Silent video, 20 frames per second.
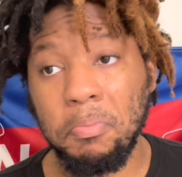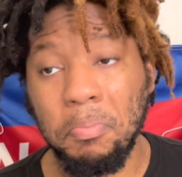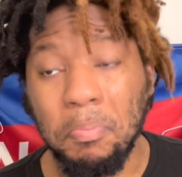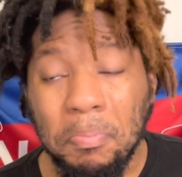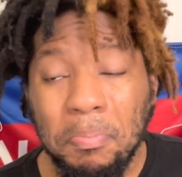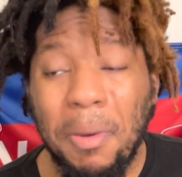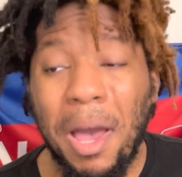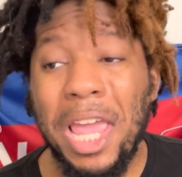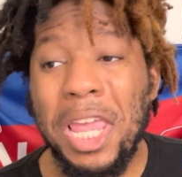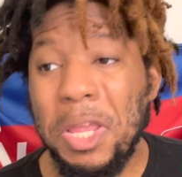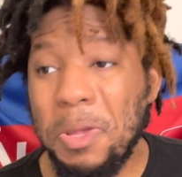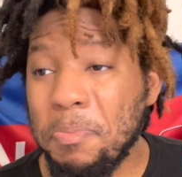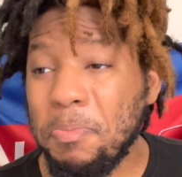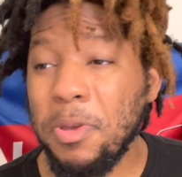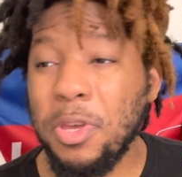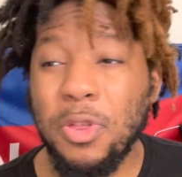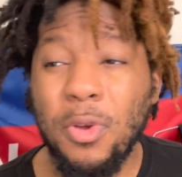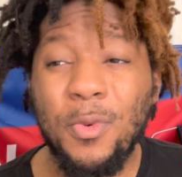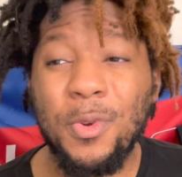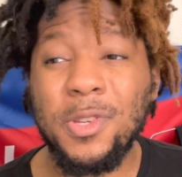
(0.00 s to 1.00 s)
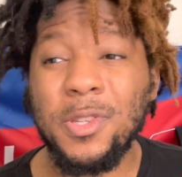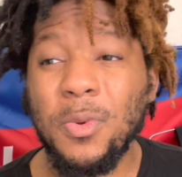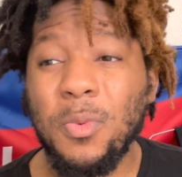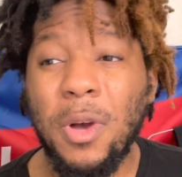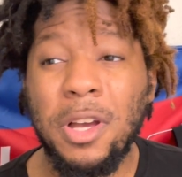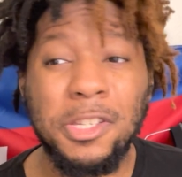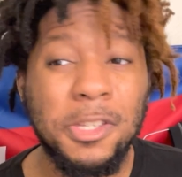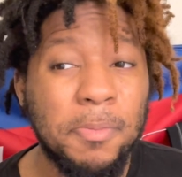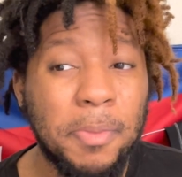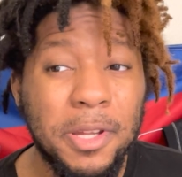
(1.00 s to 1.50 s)
might be the reason
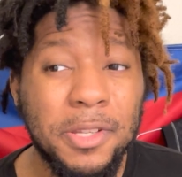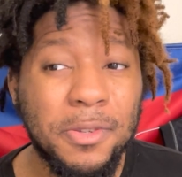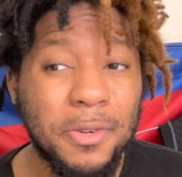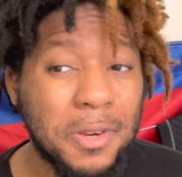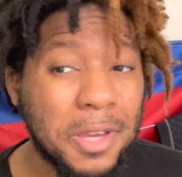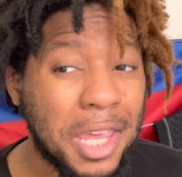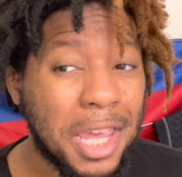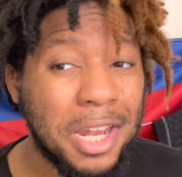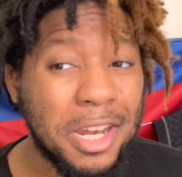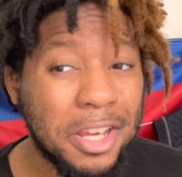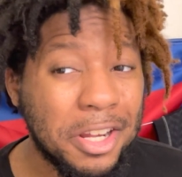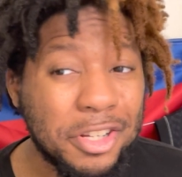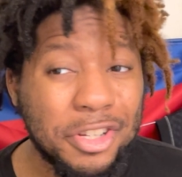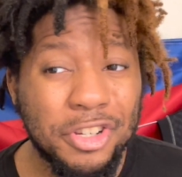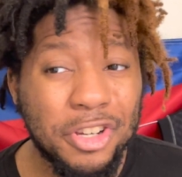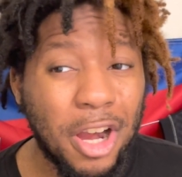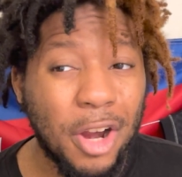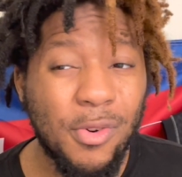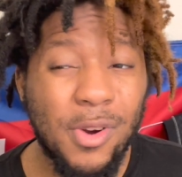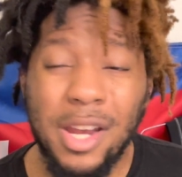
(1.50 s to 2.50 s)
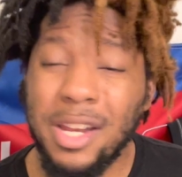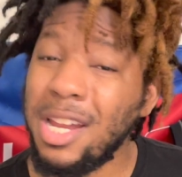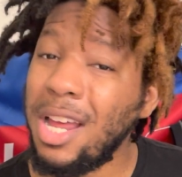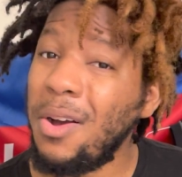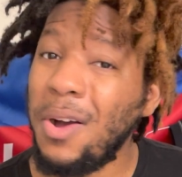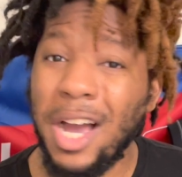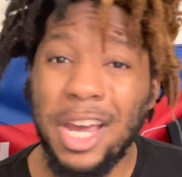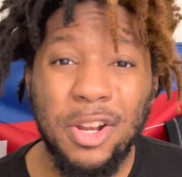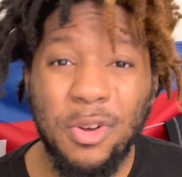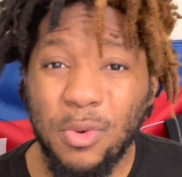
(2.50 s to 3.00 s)
why Spencer can't hit a shot right
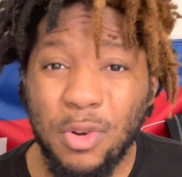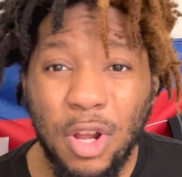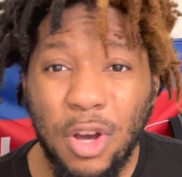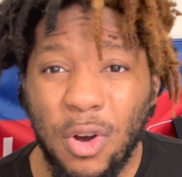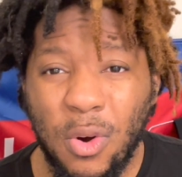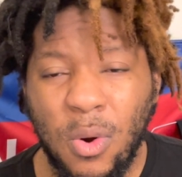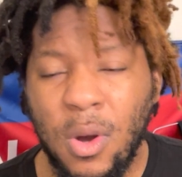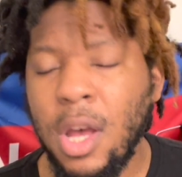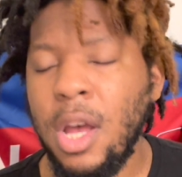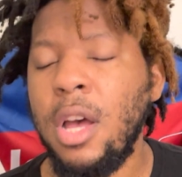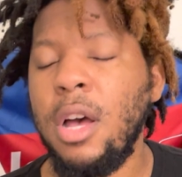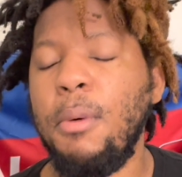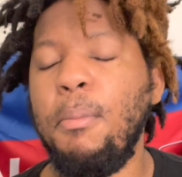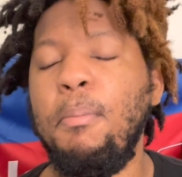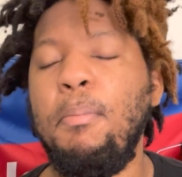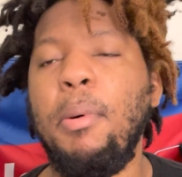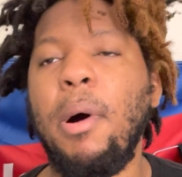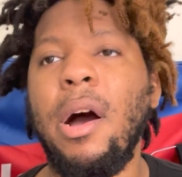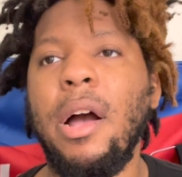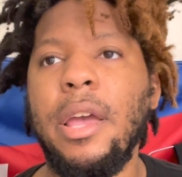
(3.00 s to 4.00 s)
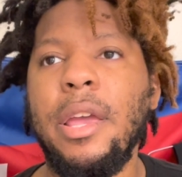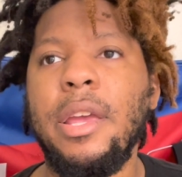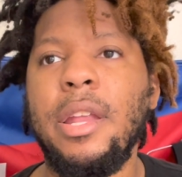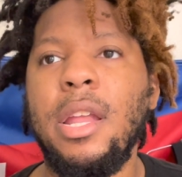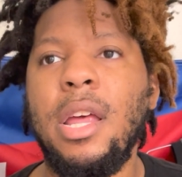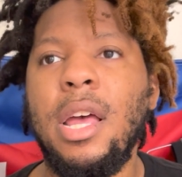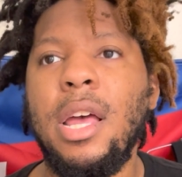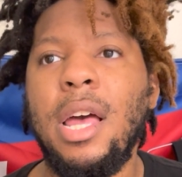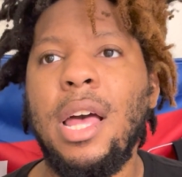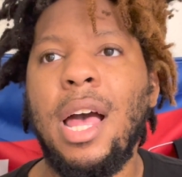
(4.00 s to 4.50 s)
now. I don't know. But
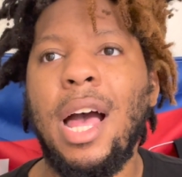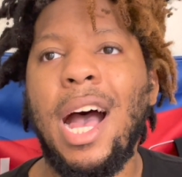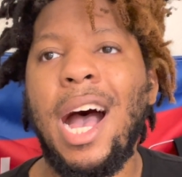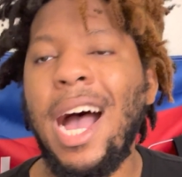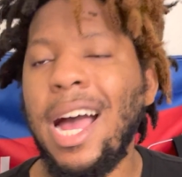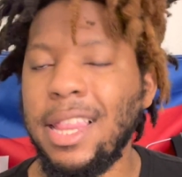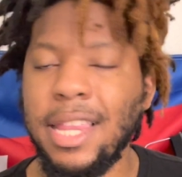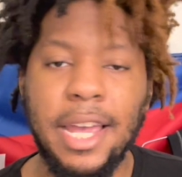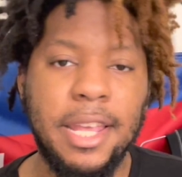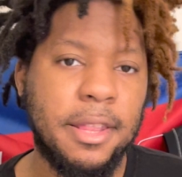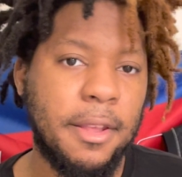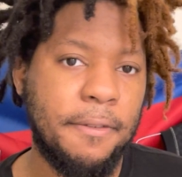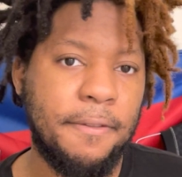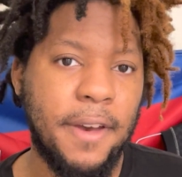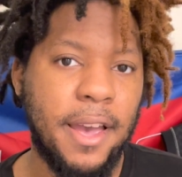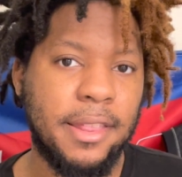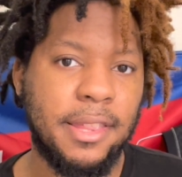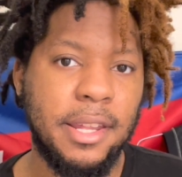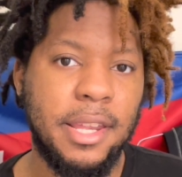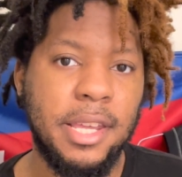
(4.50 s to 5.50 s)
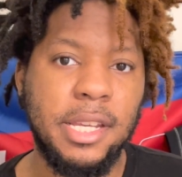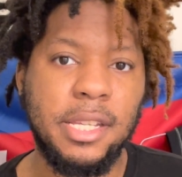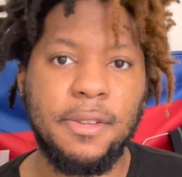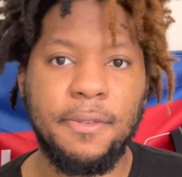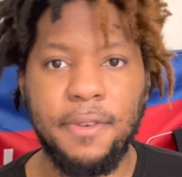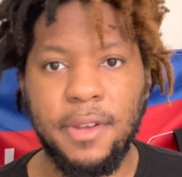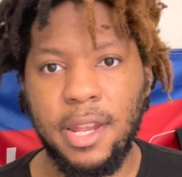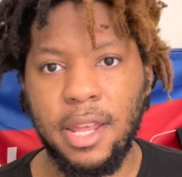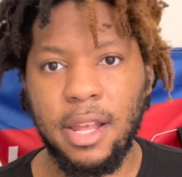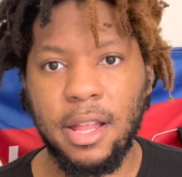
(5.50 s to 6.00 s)
I like the fact that he's
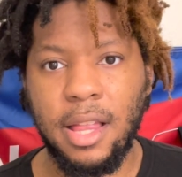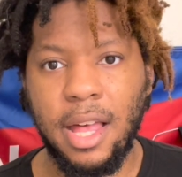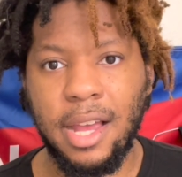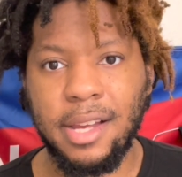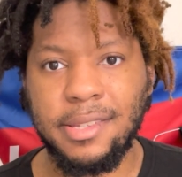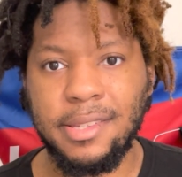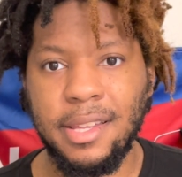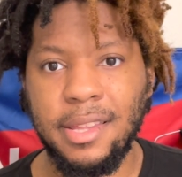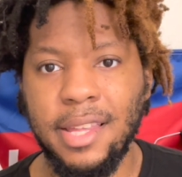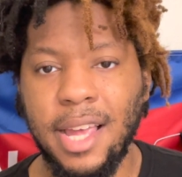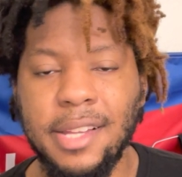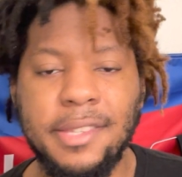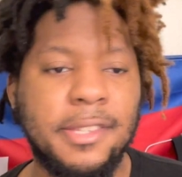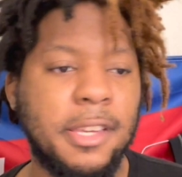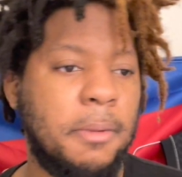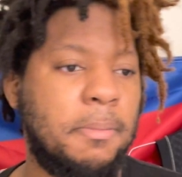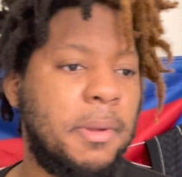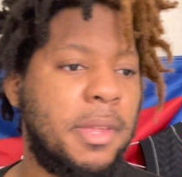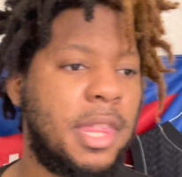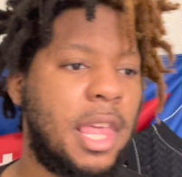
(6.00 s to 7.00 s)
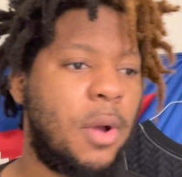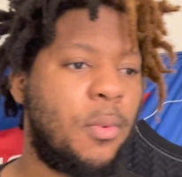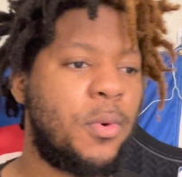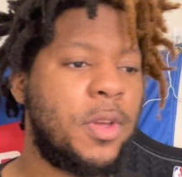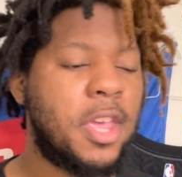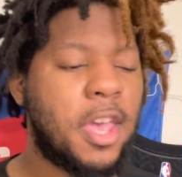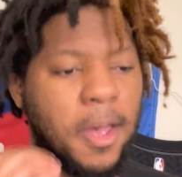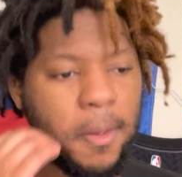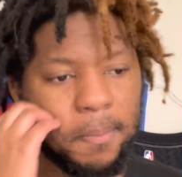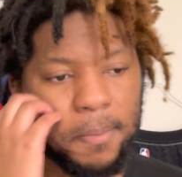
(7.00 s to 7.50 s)
feeding Claxton. That's something that we
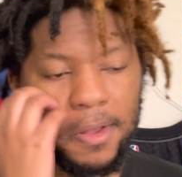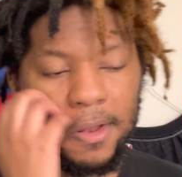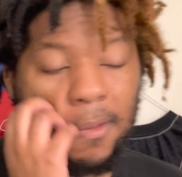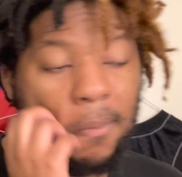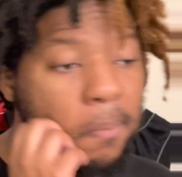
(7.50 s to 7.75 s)
have been